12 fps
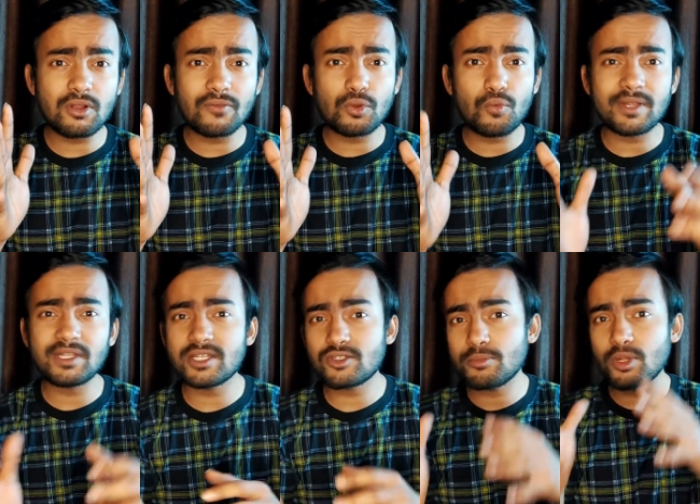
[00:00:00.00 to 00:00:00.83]
of the weight
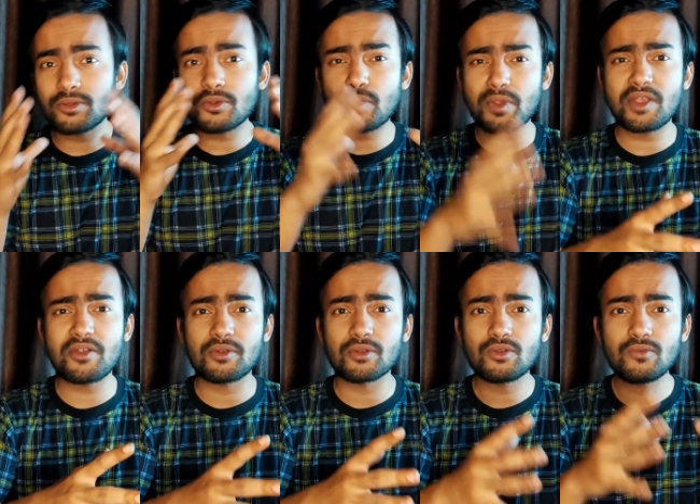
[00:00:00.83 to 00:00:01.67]
needs to be on the
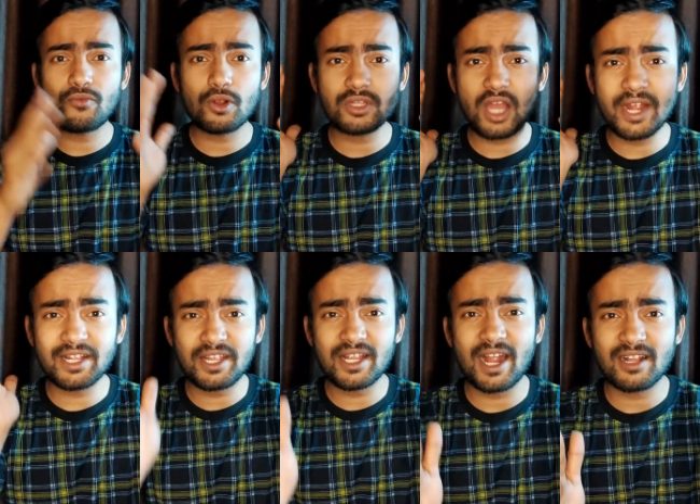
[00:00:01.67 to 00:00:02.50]
rear for the
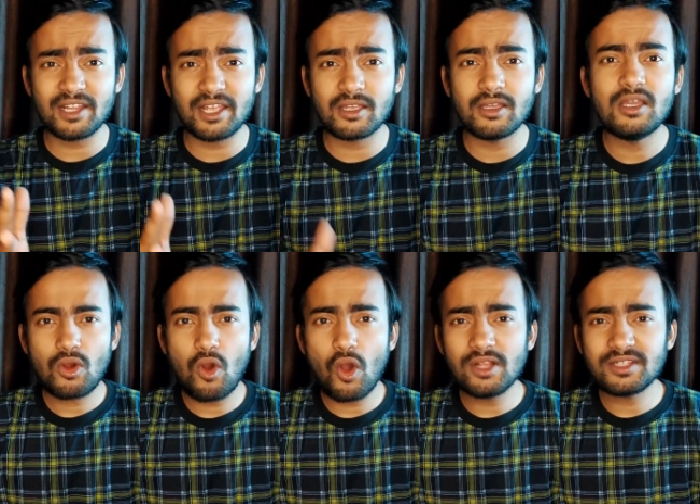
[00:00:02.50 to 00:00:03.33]
ideal handling.
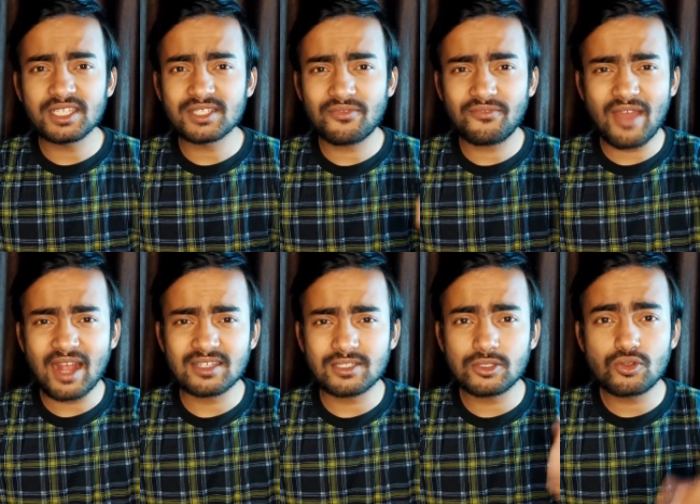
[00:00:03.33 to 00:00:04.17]
All these
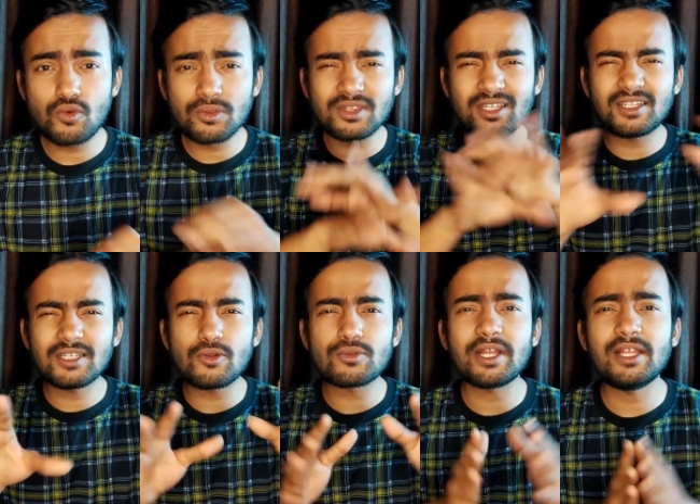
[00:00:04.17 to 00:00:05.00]
facts do nothing
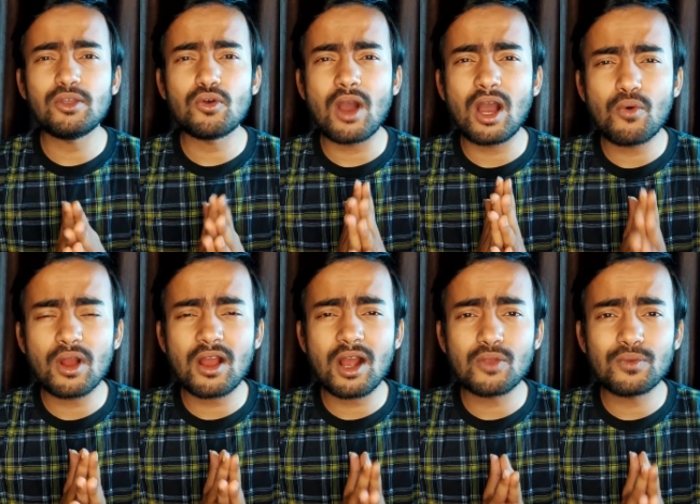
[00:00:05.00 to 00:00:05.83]
to tell you how a
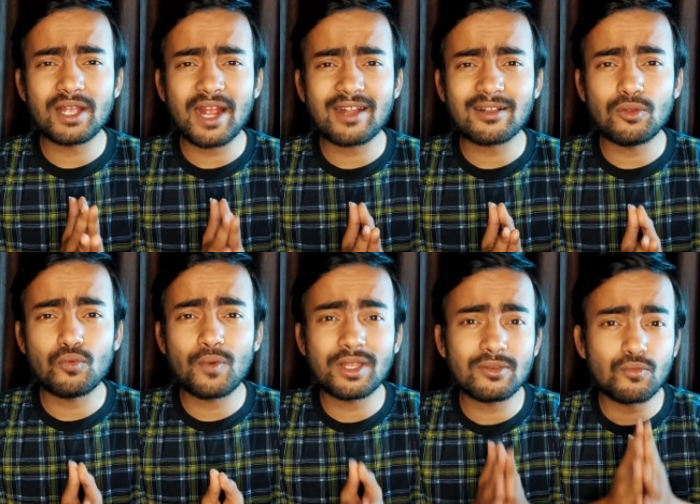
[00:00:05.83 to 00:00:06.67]
car will handle
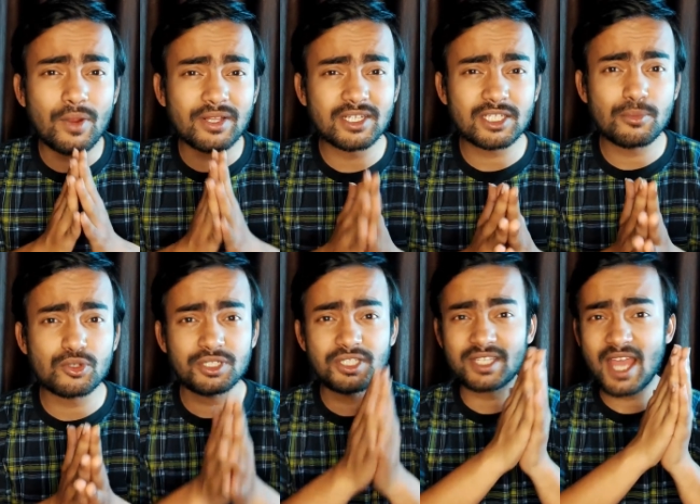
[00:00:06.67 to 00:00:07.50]
when weight
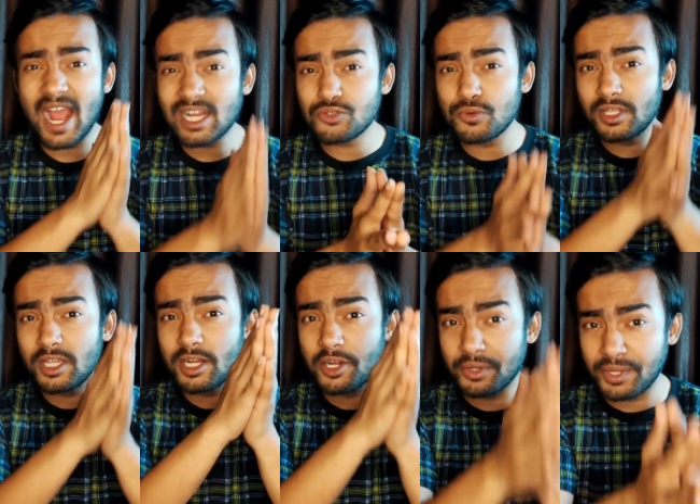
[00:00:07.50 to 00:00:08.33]
distribution is actually
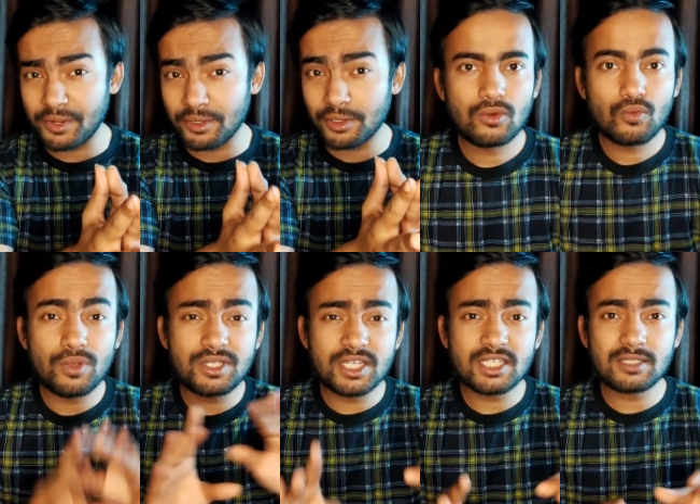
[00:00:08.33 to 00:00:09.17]
critical,
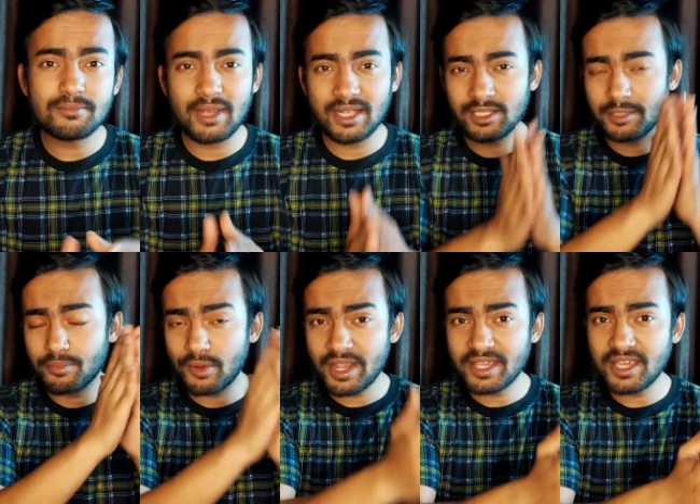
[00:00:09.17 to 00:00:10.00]
which is mainly
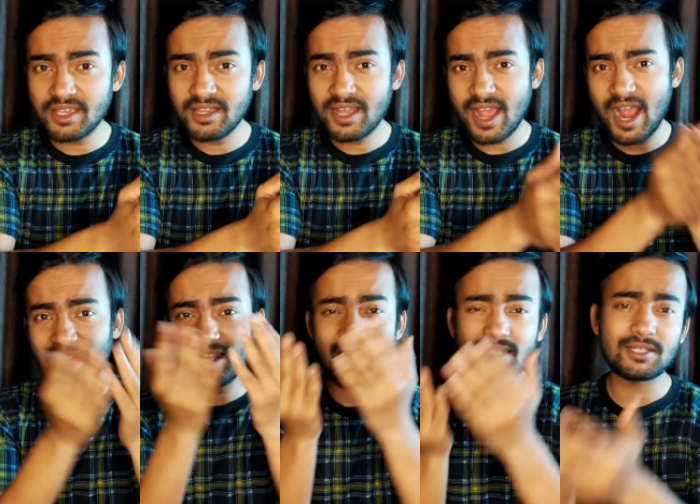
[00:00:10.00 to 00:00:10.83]
braking and
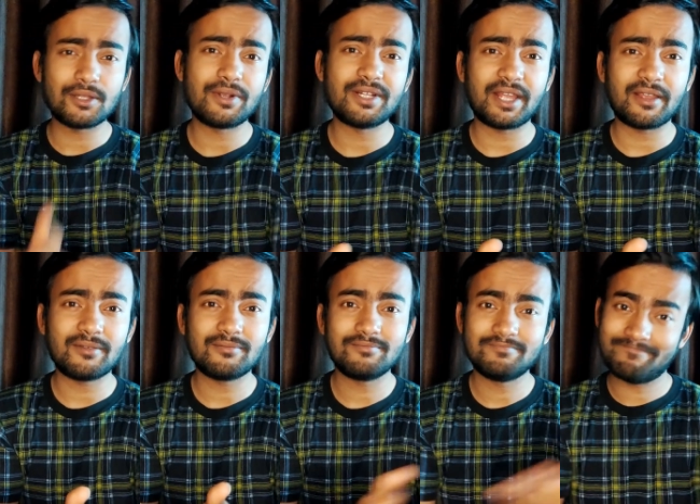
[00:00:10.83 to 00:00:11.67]
accelerating.
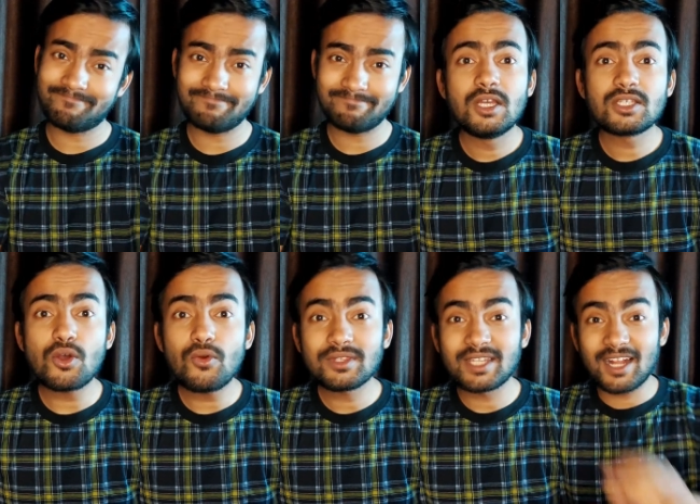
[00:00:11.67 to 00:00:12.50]

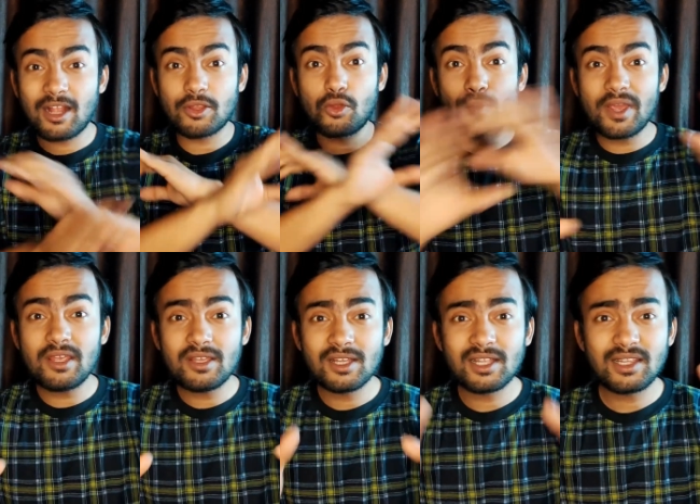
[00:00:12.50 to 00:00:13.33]
So that out of the way,
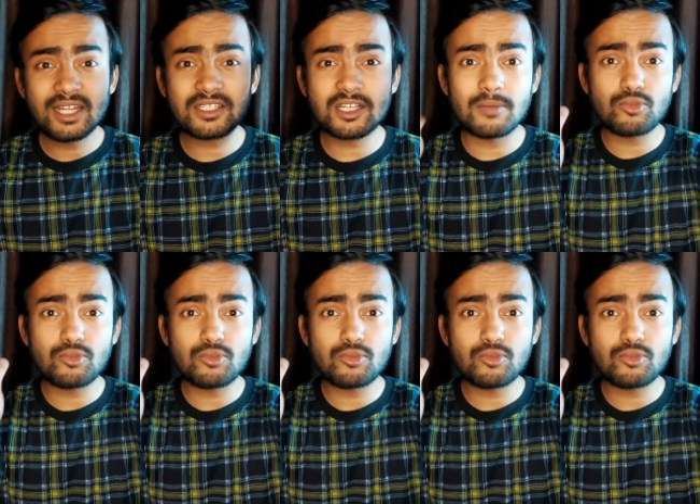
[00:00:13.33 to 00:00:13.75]
let's come